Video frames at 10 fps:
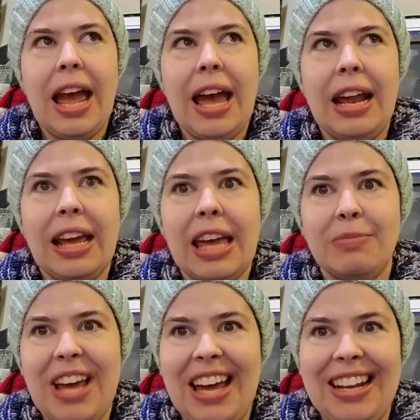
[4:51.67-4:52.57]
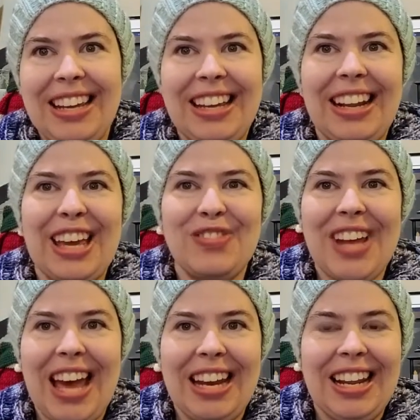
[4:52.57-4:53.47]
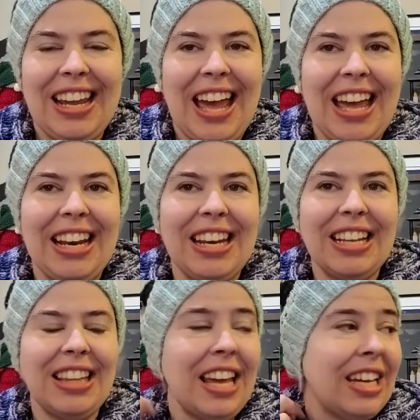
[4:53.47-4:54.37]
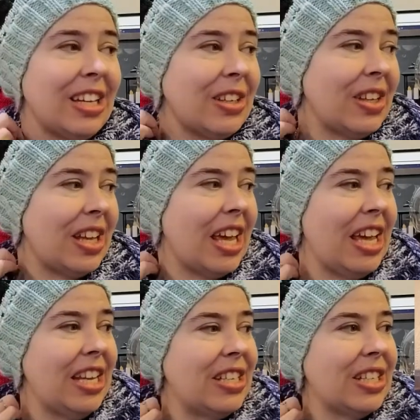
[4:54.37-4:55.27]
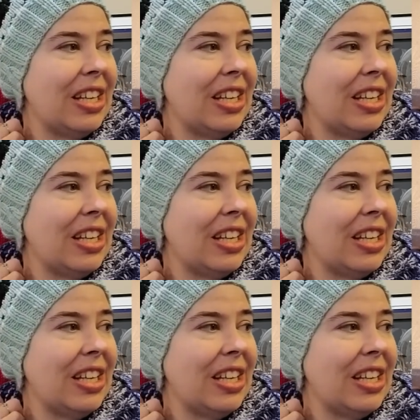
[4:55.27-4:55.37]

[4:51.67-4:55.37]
And I kept adding, and I kept adding, and like it